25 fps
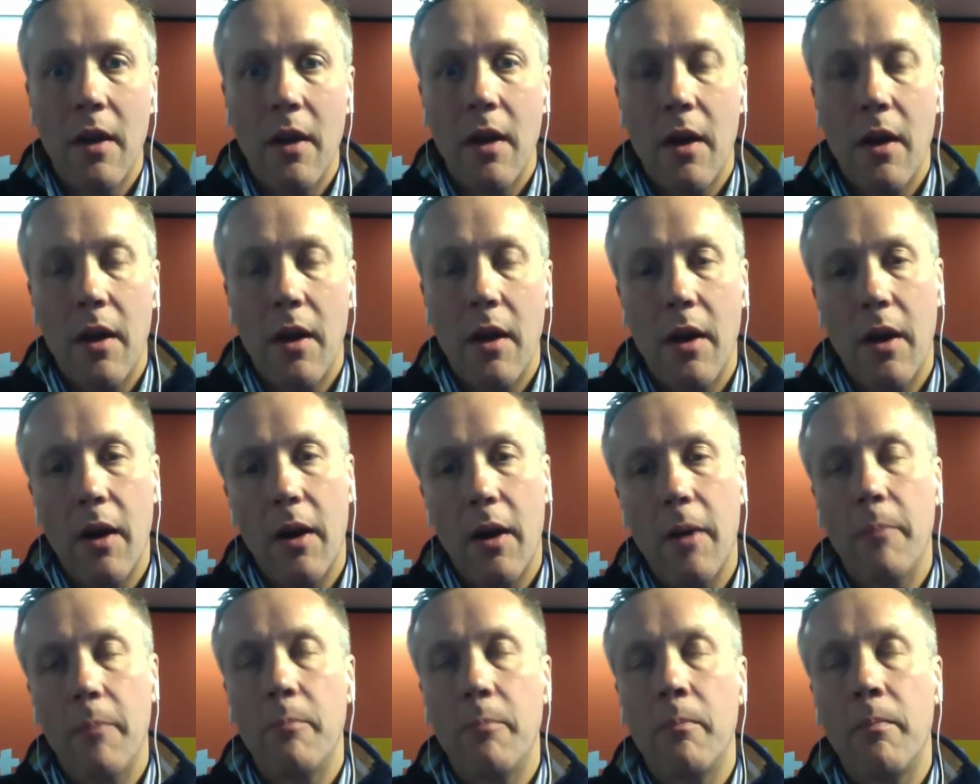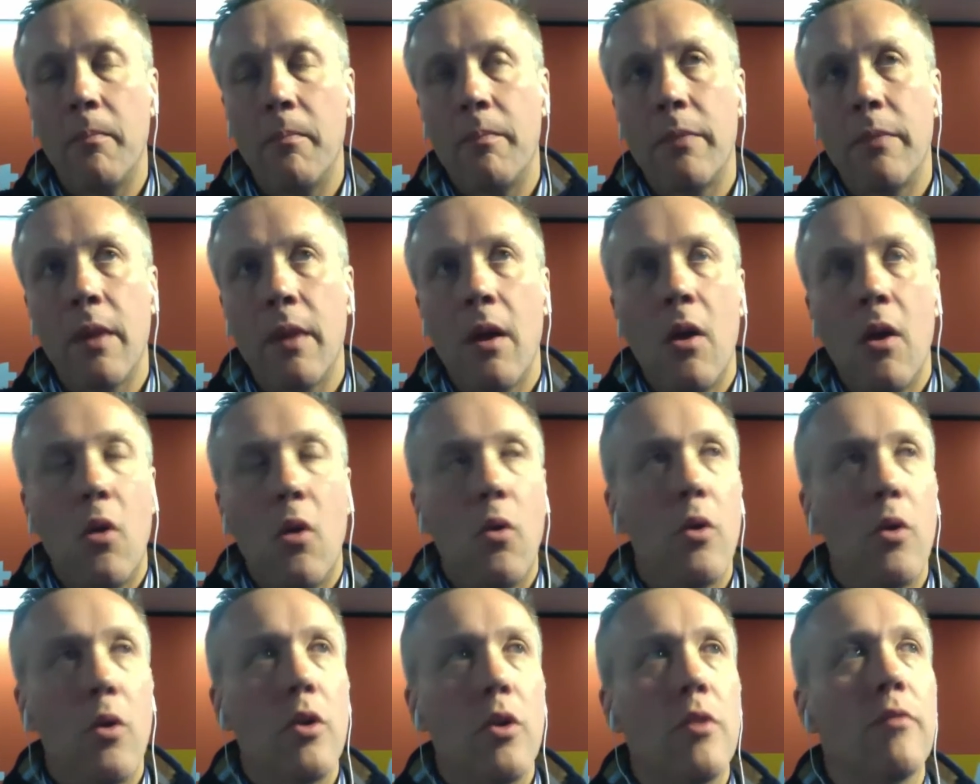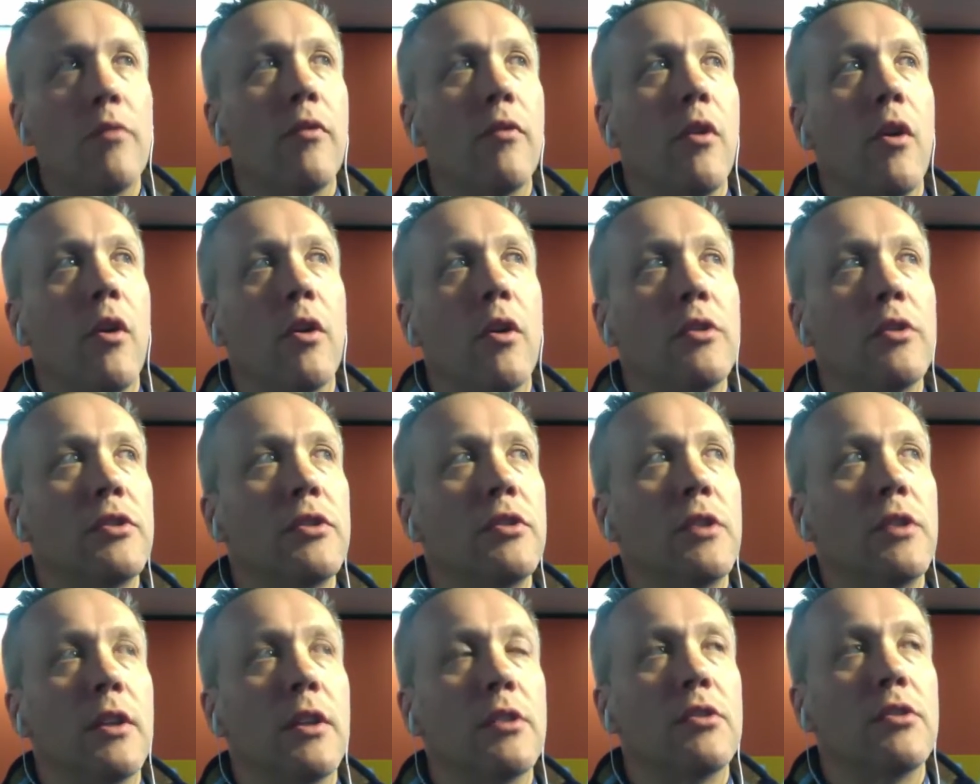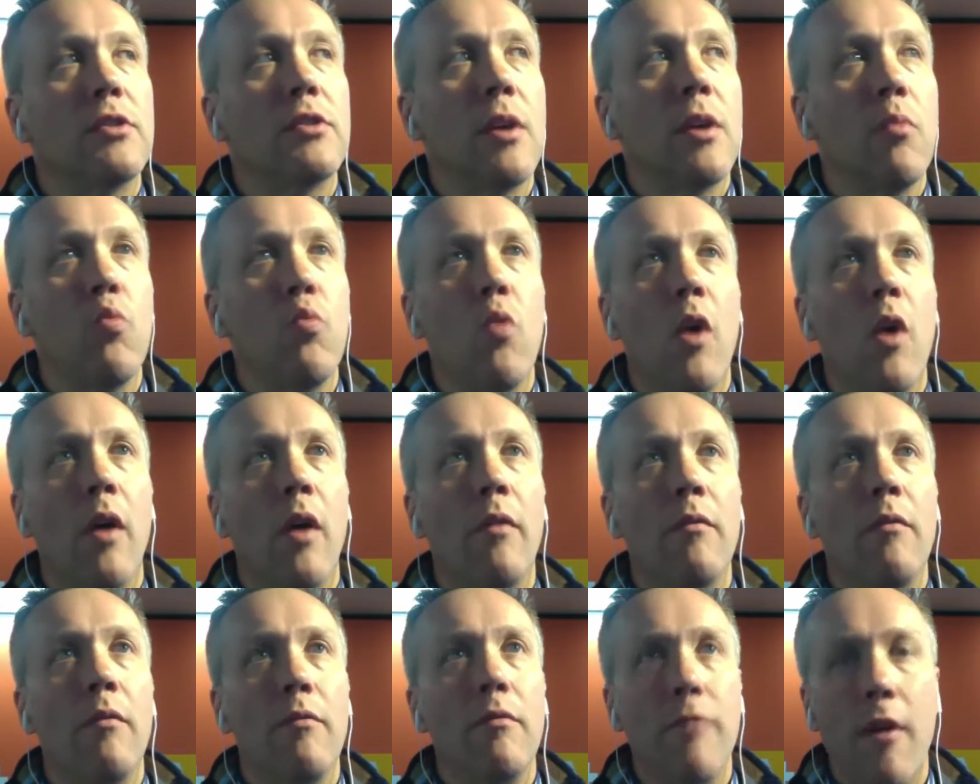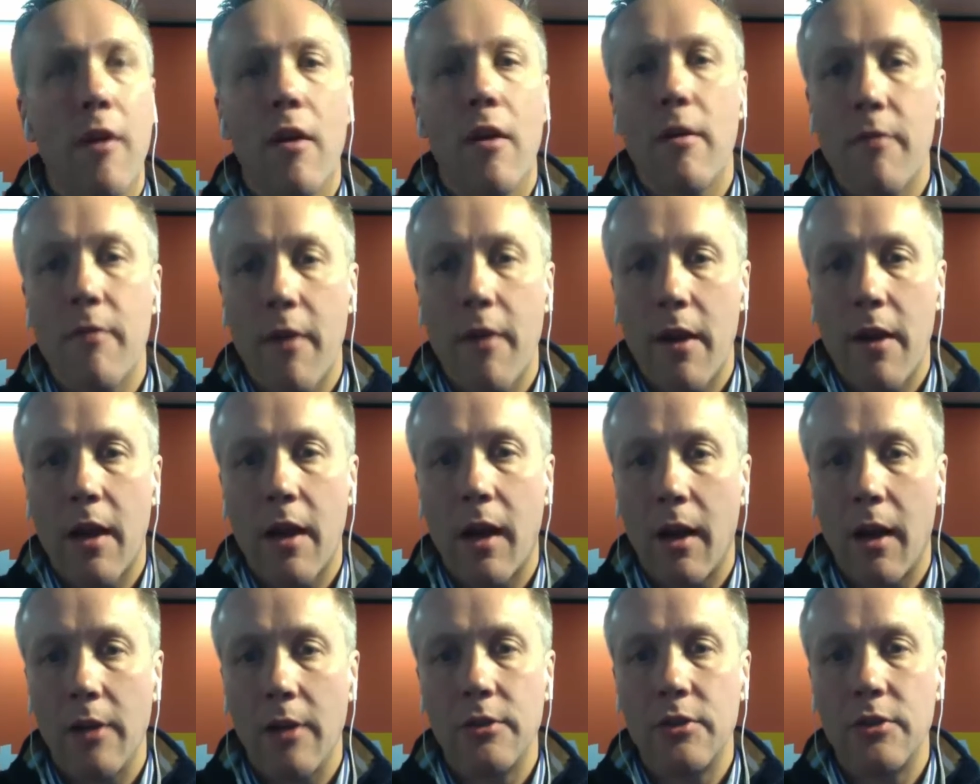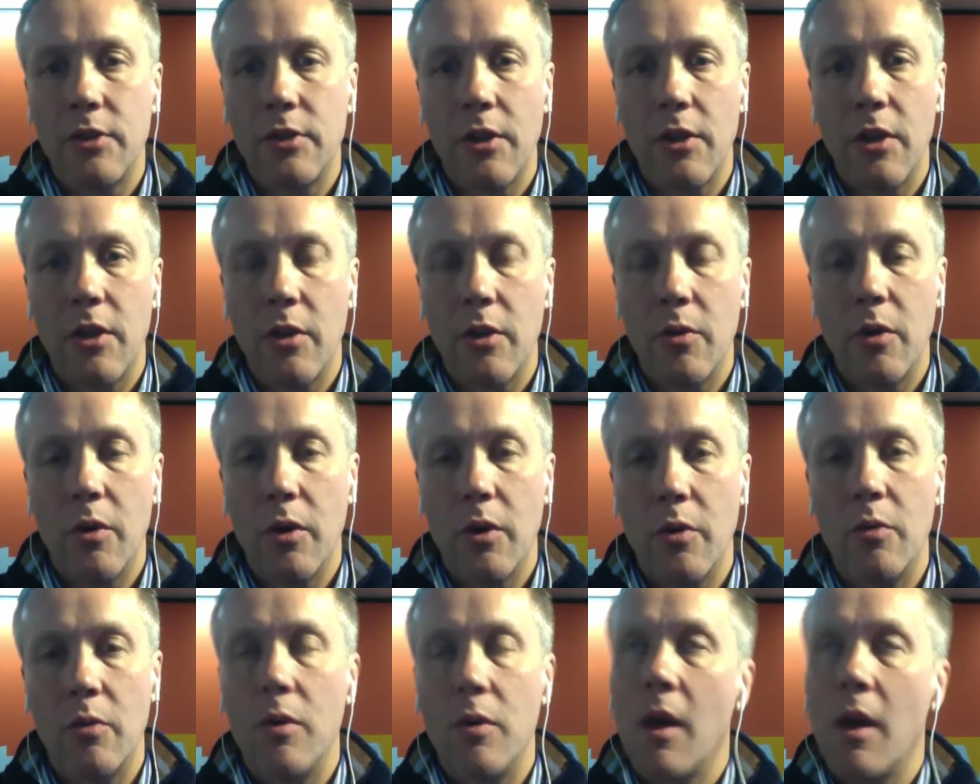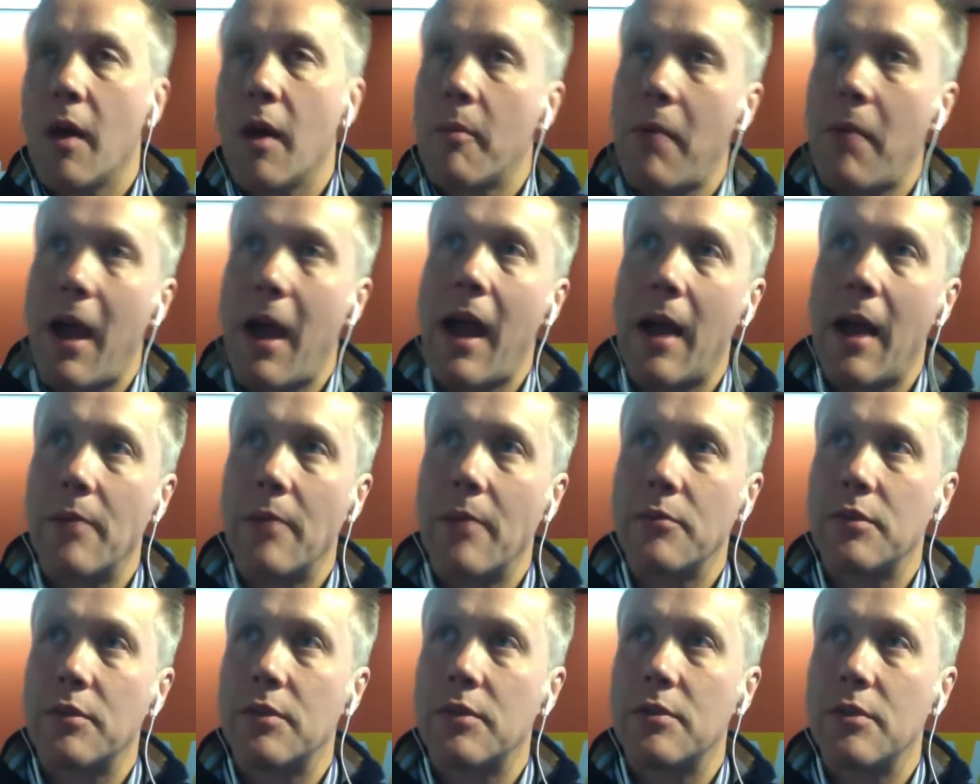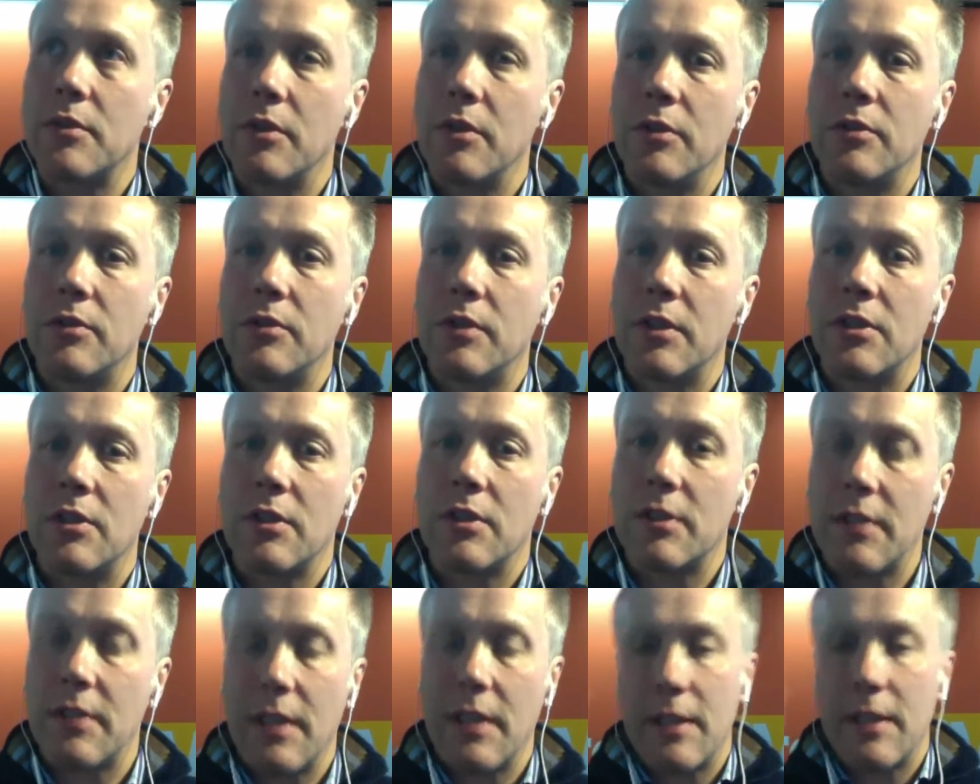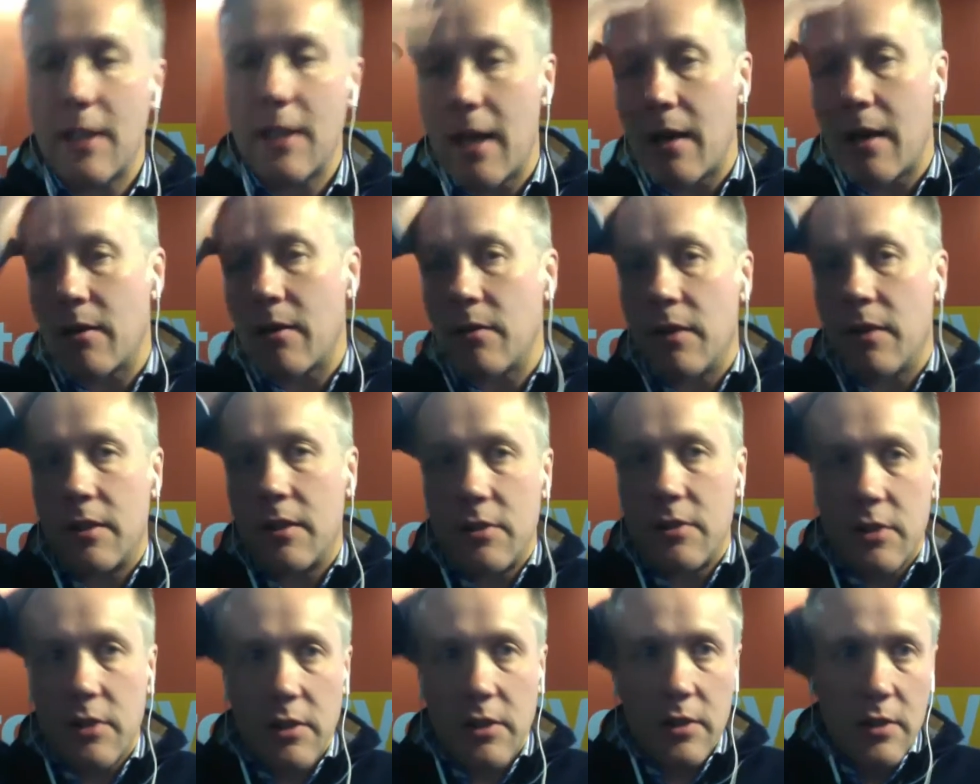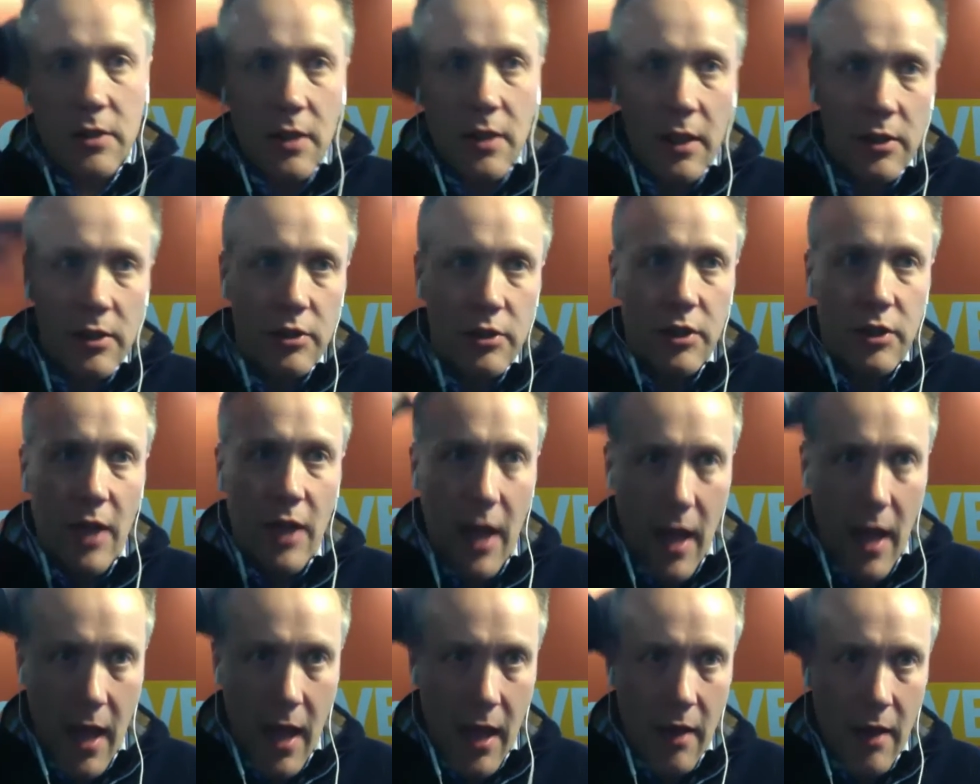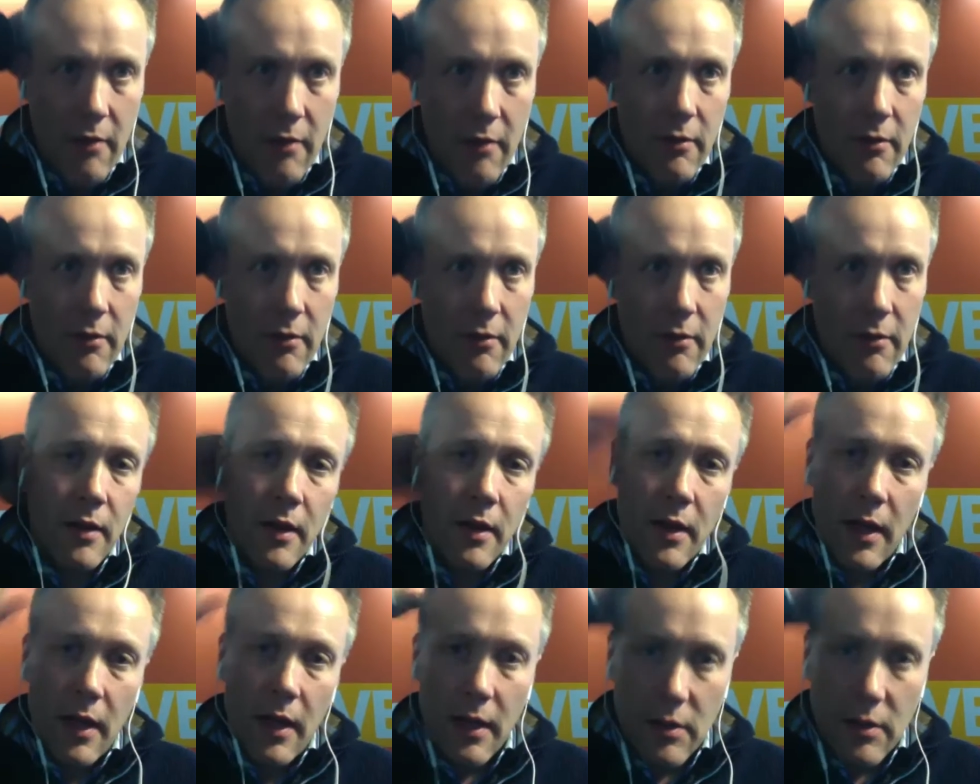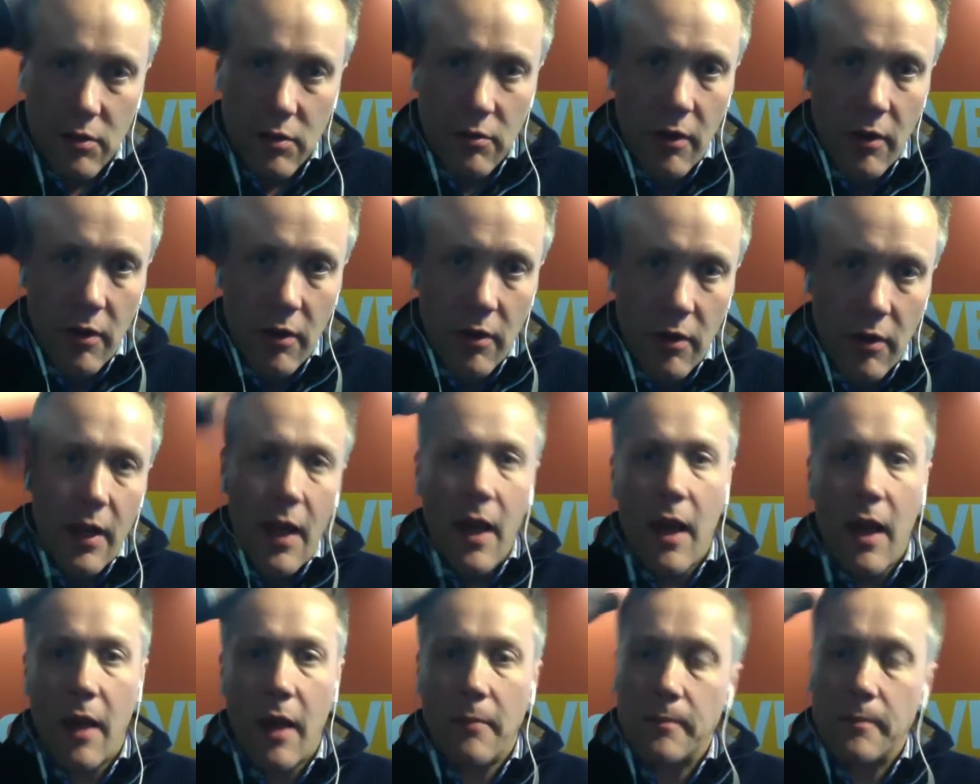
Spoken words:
or you've lost someone very, very close to you who perhaps used to just sit down and just touch your hair and stroke your hair.